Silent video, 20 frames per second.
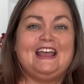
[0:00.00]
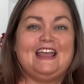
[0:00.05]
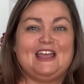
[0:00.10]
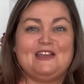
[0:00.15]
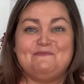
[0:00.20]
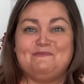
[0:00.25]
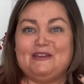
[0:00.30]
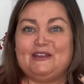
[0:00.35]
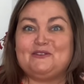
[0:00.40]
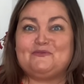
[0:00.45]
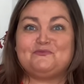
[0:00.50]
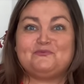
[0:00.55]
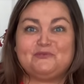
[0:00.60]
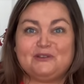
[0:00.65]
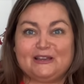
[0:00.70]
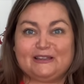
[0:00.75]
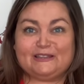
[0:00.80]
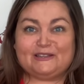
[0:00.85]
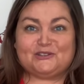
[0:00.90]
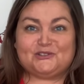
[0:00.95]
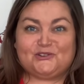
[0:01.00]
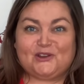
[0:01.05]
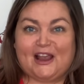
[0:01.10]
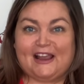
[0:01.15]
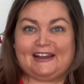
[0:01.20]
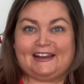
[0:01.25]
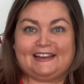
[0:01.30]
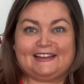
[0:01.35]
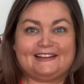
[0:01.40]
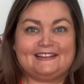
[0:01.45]
It made it really
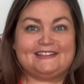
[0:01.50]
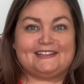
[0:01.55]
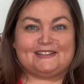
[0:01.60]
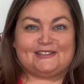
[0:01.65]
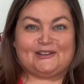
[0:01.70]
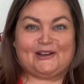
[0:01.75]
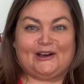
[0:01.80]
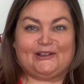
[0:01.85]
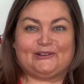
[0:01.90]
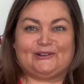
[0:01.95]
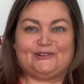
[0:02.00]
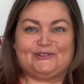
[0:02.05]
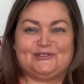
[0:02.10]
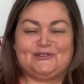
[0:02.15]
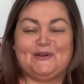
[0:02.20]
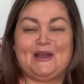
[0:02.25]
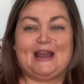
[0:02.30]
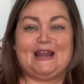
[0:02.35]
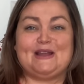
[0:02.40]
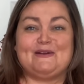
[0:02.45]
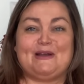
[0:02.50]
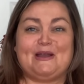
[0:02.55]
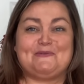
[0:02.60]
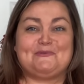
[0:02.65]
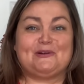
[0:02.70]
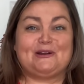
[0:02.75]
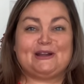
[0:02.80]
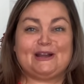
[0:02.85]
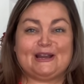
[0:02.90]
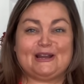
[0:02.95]
shiny and discolored. So anyway,
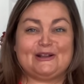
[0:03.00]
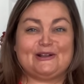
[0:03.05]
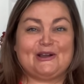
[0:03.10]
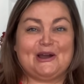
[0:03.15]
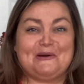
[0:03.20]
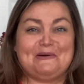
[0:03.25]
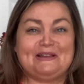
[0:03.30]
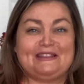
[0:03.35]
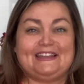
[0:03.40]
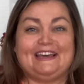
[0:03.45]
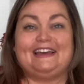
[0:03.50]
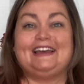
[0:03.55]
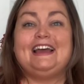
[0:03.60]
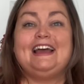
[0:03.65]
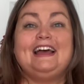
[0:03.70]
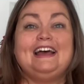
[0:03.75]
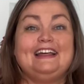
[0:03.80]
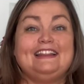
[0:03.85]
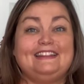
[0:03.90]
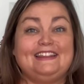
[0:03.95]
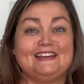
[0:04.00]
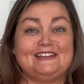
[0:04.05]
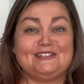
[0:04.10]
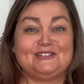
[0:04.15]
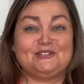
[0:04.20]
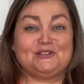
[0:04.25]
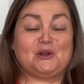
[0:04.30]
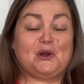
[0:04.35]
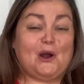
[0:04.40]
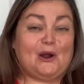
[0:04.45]
we're gonna go with it.
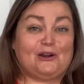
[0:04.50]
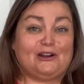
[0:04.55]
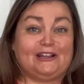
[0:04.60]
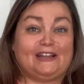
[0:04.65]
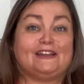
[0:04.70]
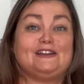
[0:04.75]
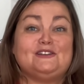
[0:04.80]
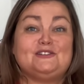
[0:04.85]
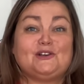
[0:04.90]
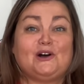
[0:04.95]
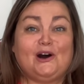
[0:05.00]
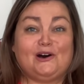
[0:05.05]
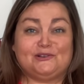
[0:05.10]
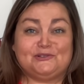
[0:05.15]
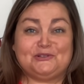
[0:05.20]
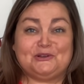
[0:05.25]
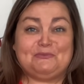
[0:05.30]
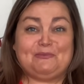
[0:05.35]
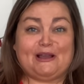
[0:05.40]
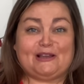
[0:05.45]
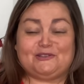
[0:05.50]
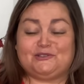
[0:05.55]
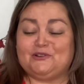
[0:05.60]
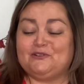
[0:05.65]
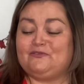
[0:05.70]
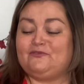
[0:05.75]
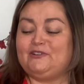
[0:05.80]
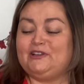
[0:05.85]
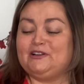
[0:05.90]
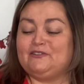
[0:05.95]
This cardigan is also by
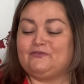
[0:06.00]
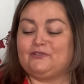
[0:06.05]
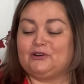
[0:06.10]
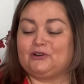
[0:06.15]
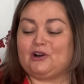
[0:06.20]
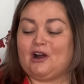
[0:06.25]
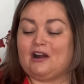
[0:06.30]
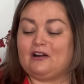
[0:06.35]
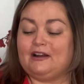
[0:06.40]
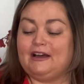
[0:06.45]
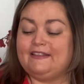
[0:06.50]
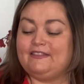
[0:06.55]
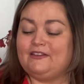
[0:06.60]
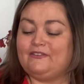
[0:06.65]
Sofia Vergara.